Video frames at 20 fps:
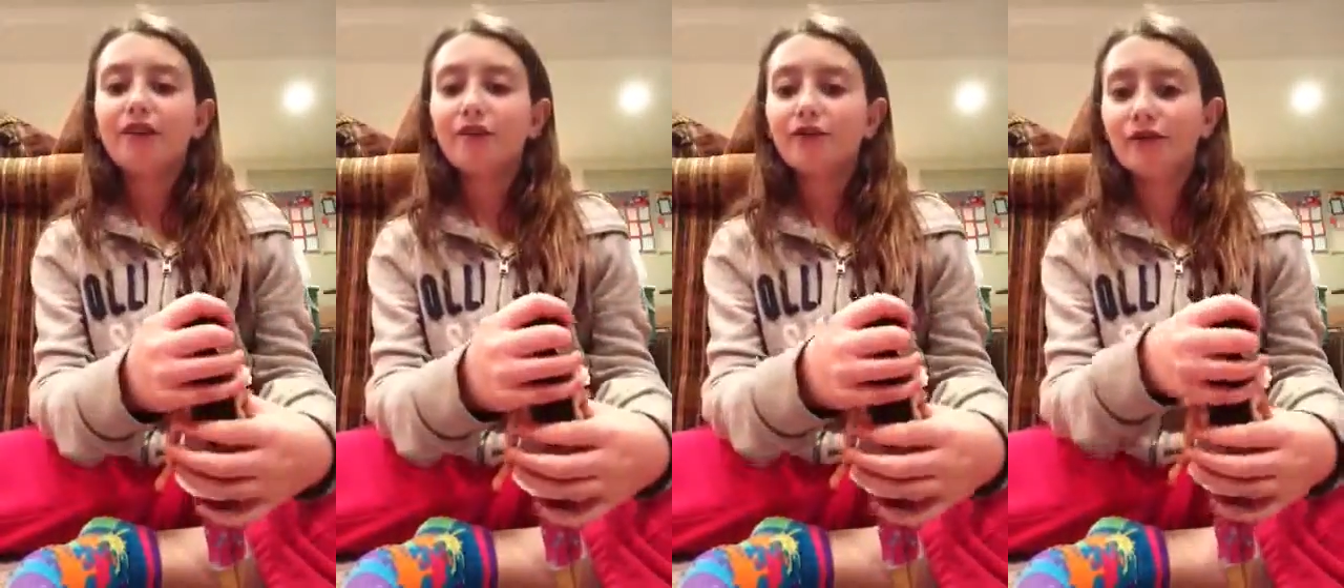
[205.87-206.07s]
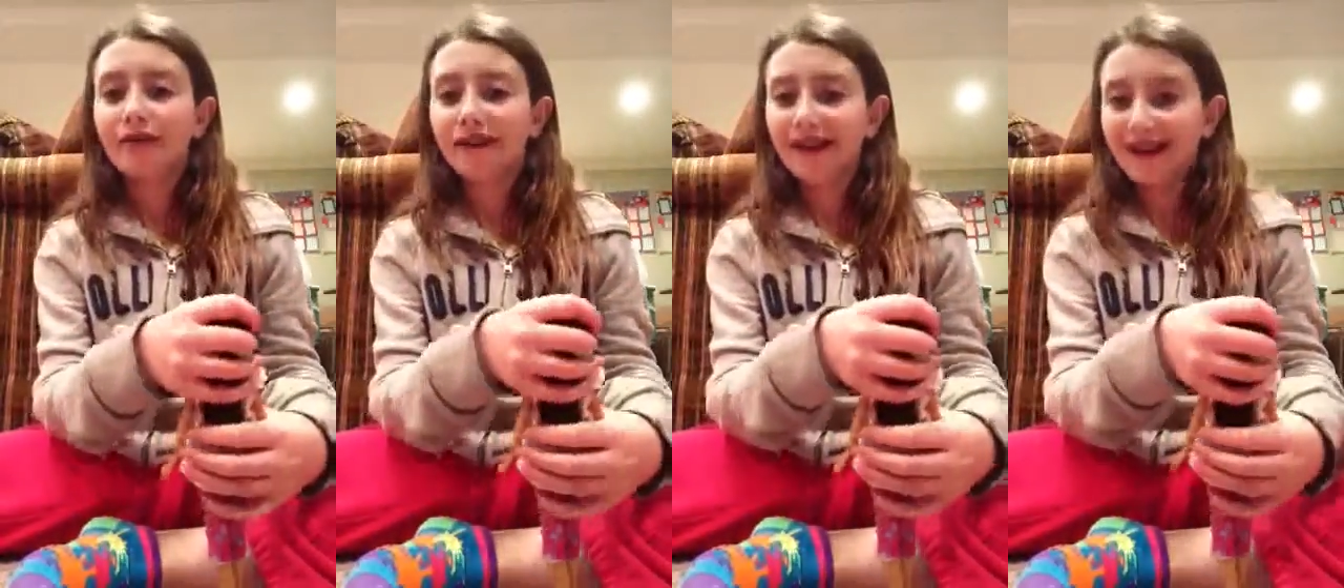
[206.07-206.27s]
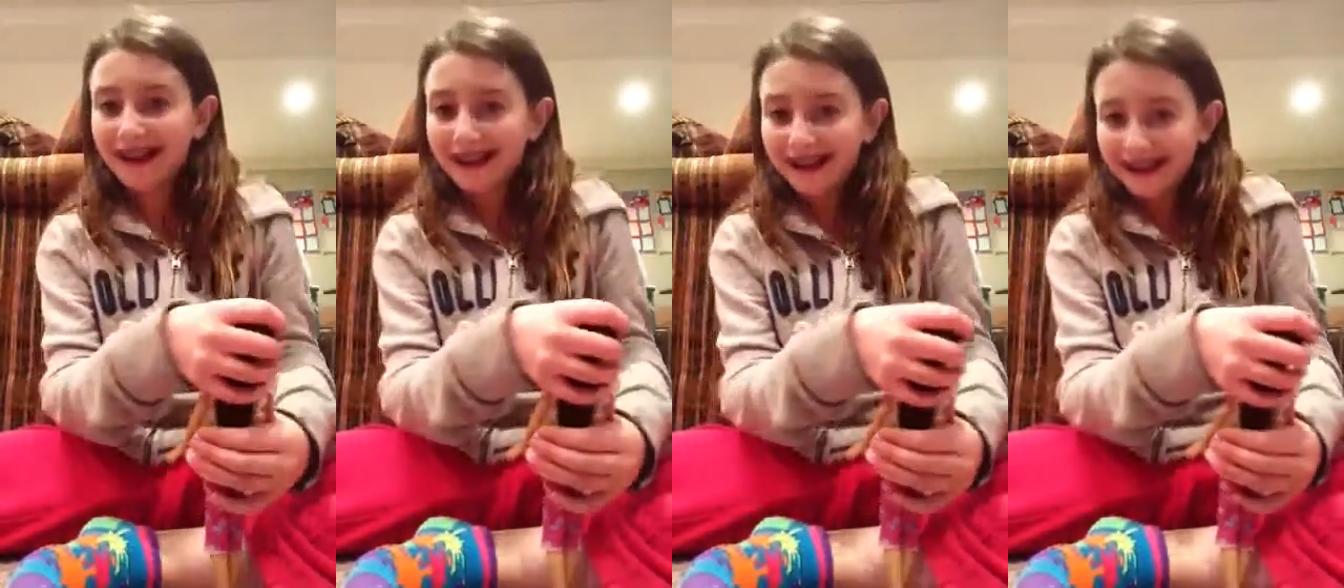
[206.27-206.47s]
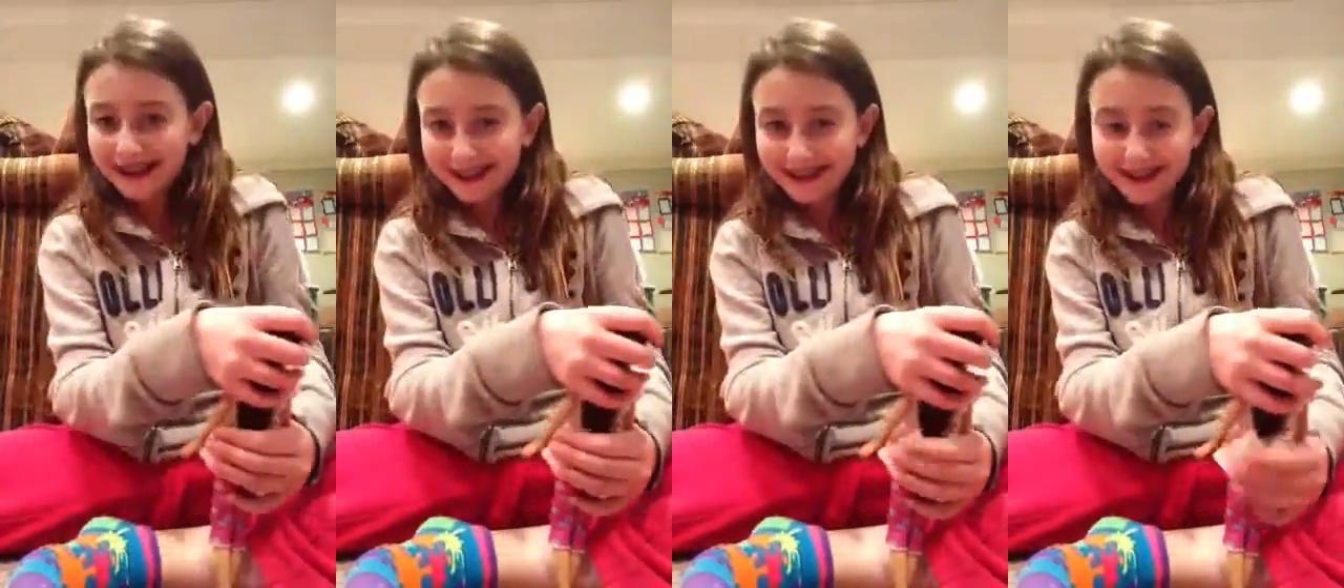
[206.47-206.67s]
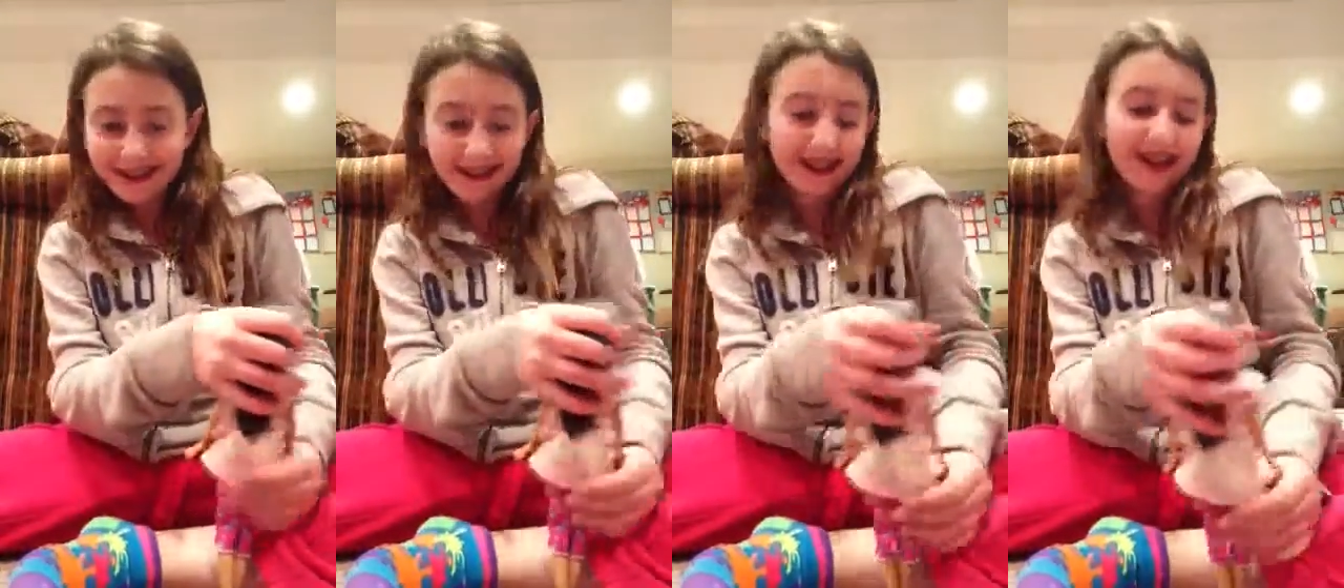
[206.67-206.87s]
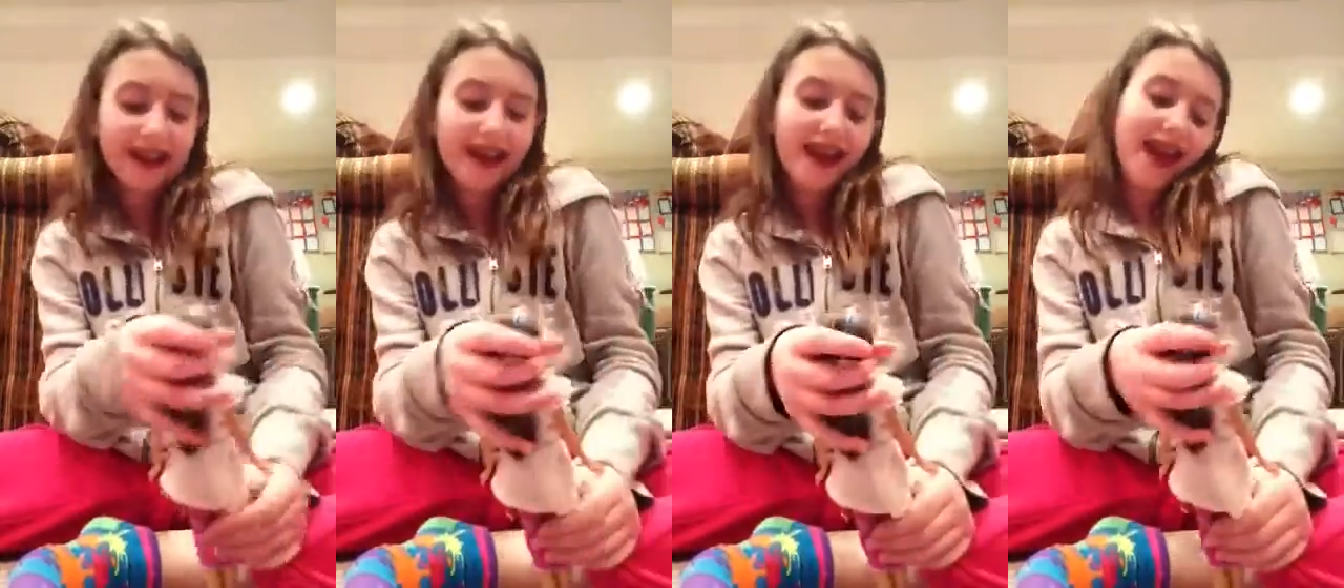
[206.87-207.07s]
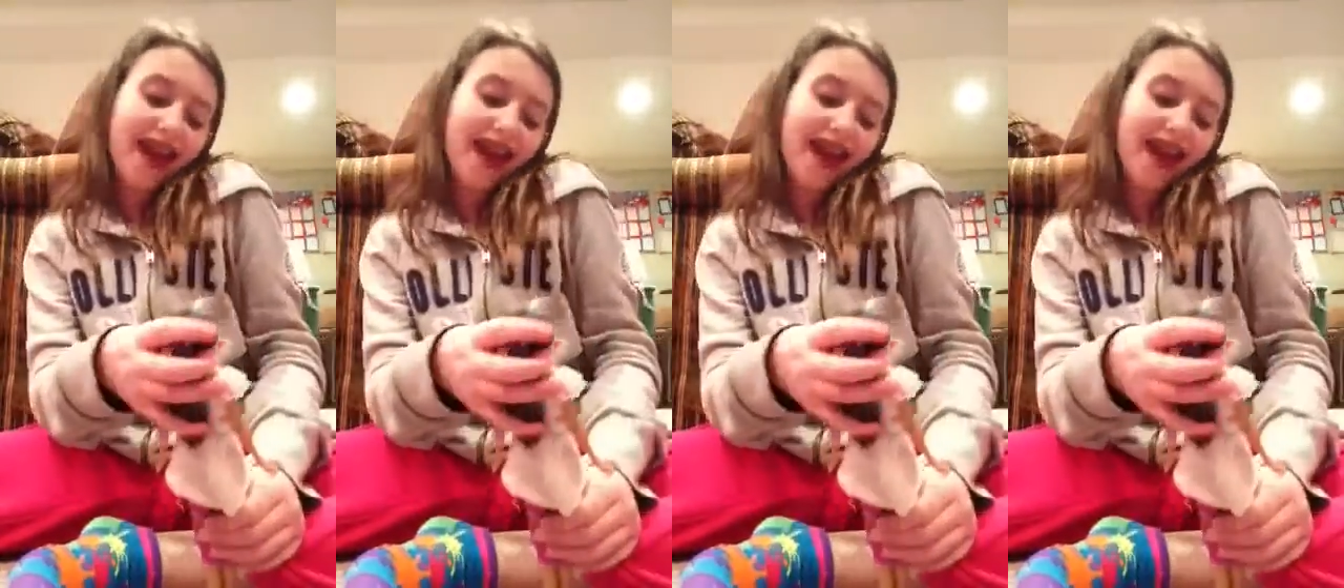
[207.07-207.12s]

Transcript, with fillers: Ryan,